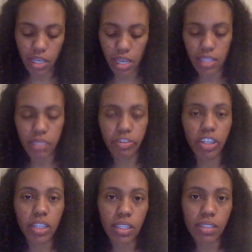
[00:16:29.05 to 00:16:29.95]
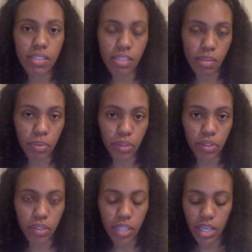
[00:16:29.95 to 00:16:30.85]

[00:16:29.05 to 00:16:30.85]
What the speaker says: and it's fairly simple,